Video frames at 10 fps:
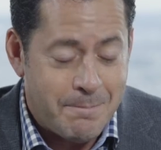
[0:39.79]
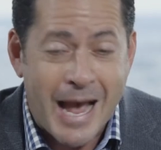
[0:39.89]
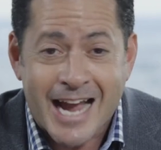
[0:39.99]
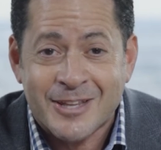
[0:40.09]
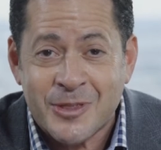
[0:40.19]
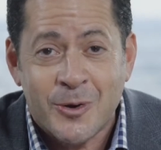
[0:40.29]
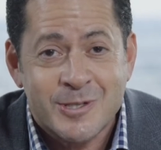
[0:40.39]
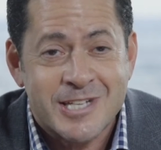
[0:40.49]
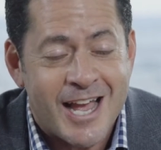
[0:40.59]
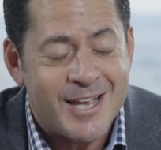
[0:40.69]
Back in
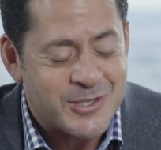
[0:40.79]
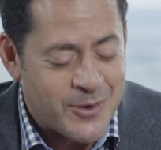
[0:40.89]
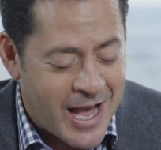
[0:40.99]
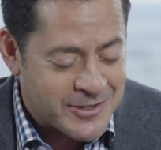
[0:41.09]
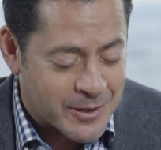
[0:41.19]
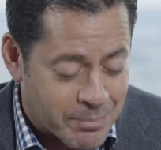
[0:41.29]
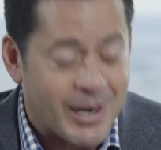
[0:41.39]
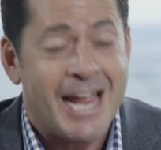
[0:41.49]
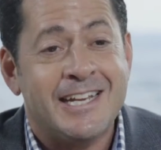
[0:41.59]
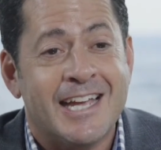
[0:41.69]
those days, you had your
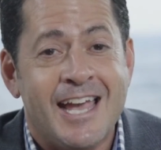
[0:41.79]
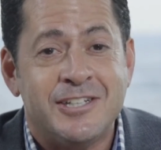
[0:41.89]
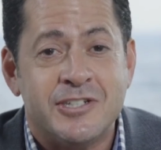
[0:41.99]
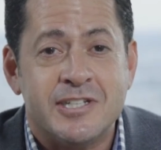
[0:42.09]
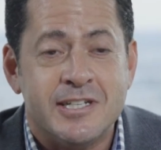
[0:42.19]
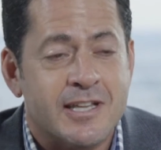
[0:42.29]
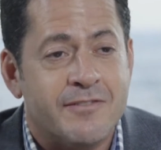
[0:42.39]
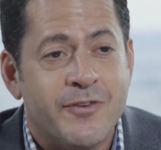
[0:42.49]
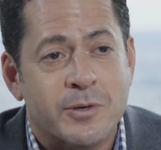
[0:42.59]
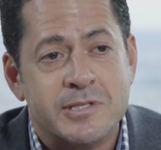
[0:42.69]
branding agencies
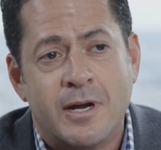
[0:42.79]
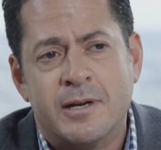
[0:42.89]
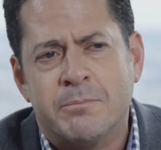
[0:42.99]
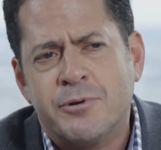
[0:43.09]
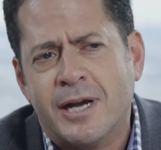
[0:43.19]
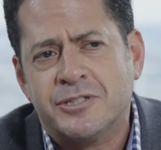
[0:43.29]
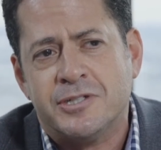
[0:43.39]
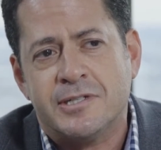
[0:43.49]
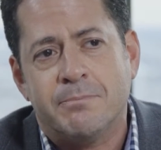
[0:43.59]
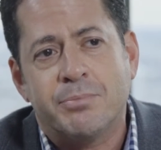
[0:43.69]
that focused on
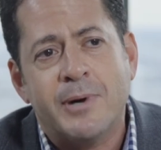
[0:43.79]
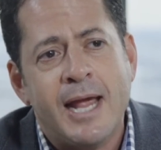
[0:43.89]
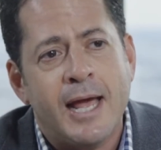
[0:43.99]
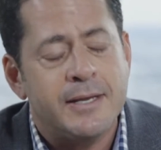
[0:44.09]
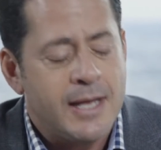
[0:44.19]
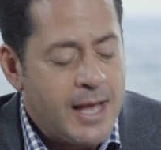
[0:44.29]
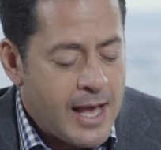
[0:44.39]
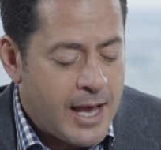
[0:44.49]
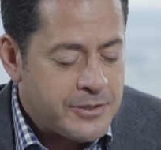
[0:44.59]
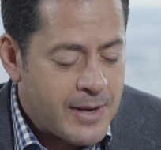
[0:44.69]
impressions and brand,
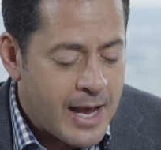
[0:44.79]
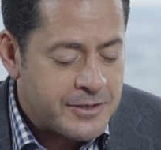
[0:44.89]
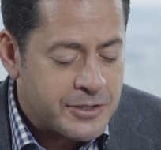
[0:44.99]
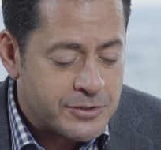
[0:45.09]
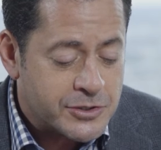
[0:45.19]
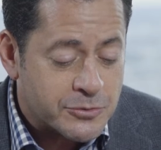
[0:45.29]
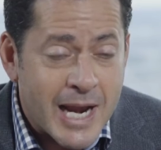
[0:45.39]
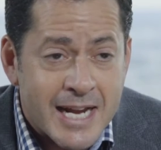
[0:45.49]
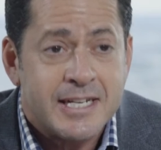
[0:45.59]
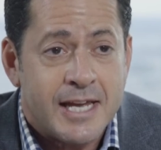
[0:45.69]
and you had your
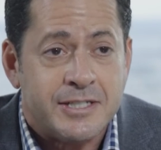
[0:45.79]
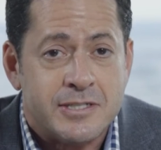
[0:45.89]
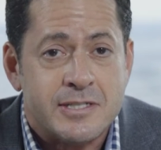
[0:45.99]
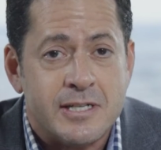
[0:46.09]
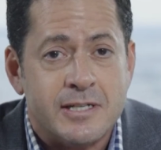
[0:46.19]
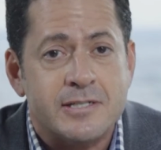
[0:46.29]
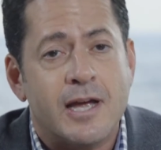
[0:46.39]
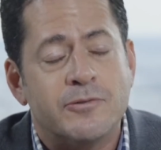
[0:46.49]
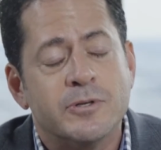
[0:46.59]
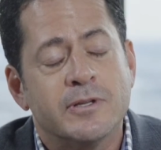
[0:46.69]
direct agencies
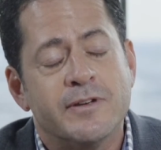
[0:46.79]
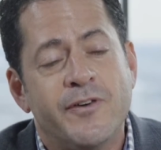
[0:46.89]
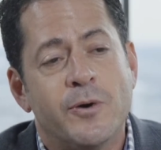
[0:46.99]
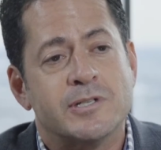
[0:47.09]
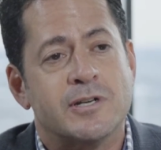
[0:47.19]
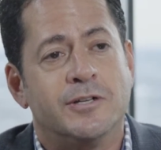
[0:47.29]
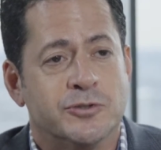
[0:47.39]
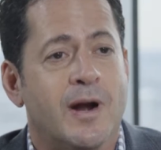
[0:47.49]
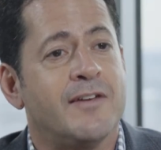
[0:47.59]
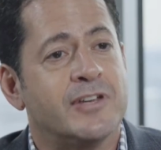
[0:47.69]
that really focused on
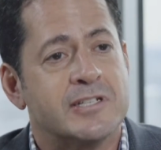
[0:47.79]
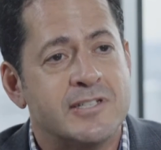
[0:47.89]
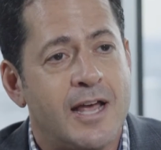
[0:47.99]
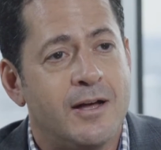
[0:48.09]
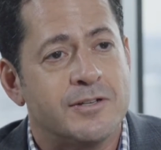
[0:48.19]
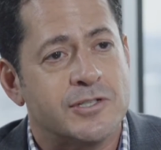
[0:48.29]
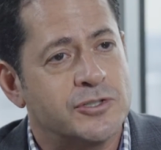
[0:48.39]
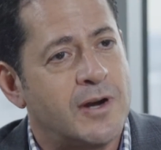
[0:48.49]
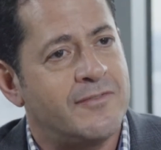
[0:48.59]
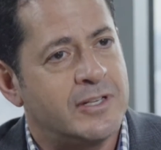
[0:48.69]
driving sales
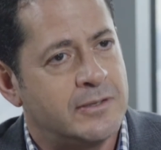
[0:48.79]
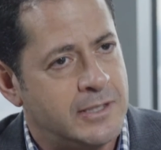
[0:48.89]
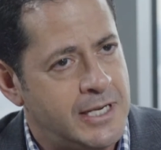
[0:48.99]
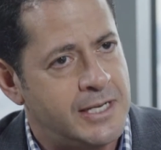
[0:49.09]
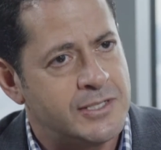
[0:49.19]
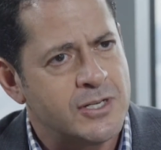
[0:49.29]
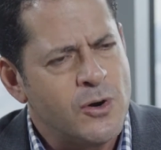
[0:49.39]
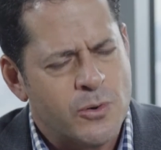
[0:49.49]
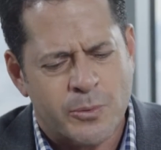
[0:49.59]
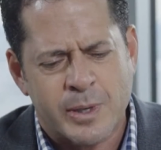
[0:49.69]
and driving leads
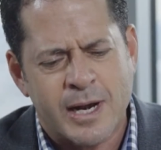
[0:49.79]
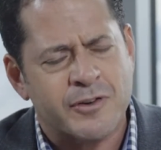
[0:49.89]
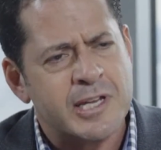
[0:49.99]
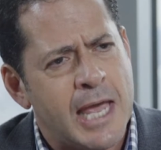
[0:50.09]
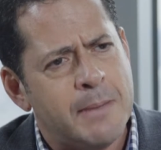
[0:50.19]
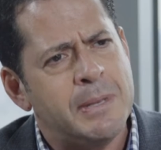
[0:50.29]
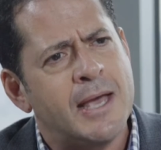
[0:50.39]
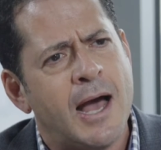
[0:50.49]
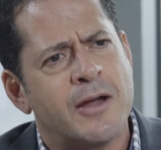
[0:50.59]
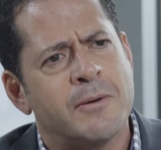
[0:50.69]
or whatever
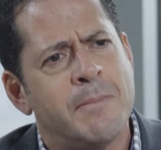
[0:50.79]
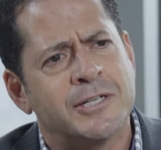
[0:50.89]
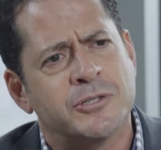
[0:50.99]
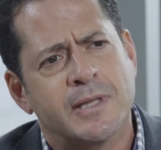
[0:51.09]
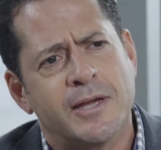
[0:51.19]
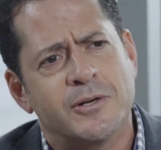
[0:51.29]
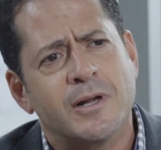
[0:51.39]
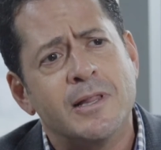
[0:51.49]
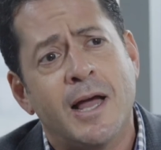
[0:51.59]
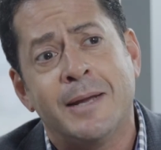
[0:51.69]
KPI or metric that your
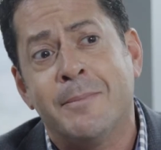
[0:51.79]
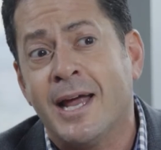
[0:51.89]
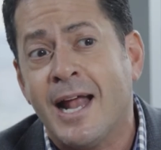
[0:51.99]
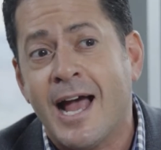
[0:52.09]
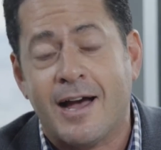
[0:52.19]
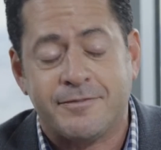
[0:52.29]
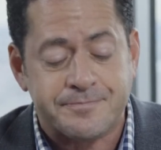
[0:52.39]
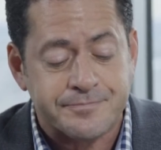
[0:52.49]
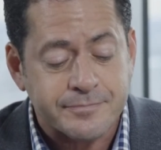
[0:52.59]
client might have.